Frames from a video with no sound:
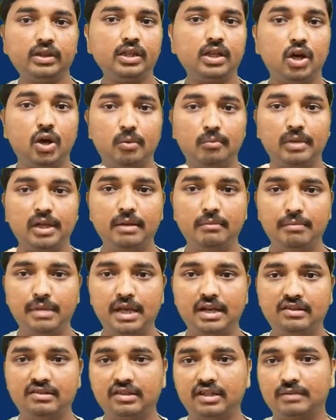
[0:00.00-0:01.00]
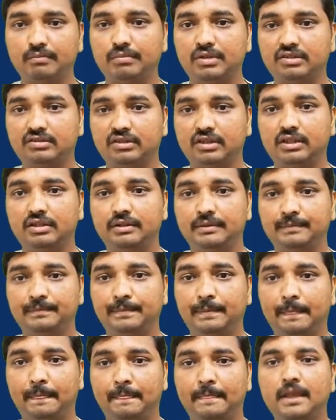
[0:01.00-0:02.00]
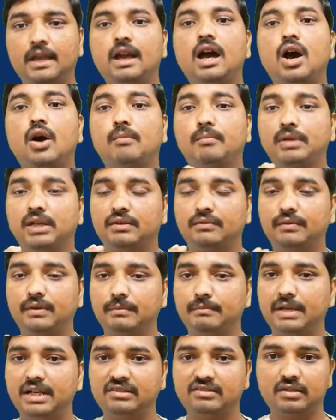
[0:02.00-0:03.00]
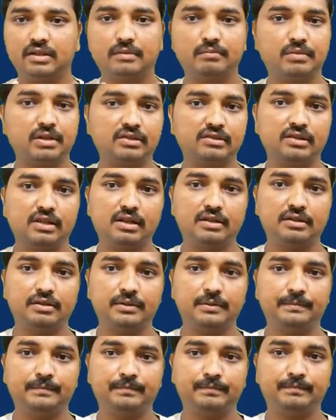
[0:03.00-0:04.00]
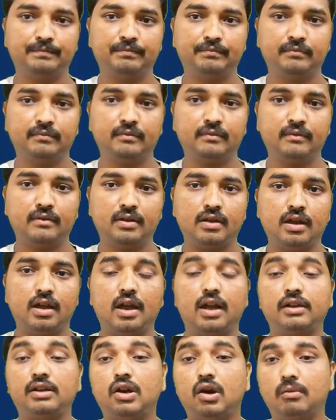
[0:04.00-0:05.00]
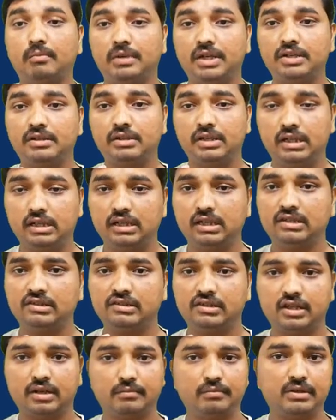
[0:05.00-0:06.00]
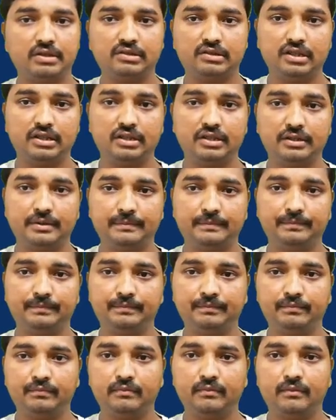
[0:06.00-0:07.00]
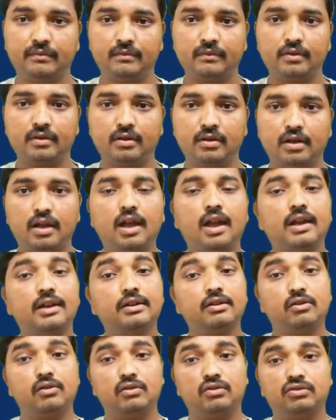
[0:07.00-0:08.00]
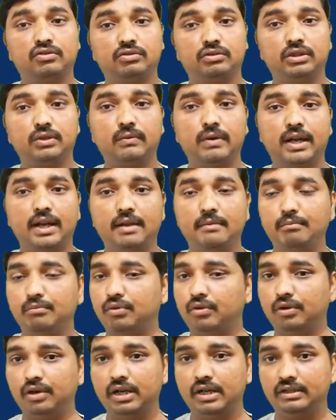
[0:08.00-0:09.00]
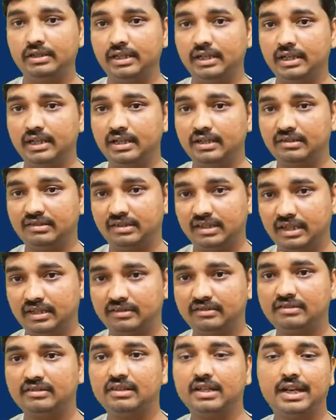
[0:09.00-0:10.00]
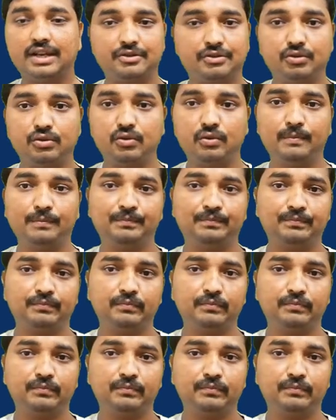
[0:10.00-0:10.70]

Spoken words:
how many males are present, how many females are present, and how many children are present, and also the very important thing, sex ratio.